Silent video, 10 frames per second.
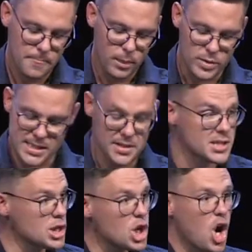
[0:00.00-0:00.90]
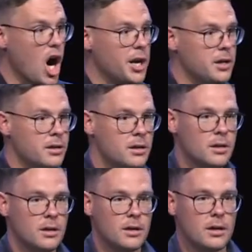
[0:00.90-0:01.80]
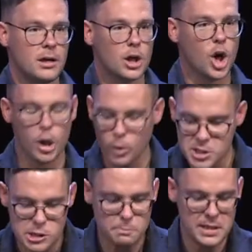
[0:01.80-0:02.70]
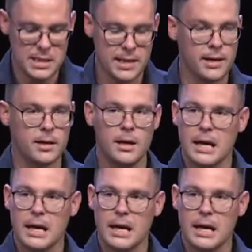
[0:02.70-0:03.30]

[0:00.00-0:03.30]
We see this in the garden. God wants to be near.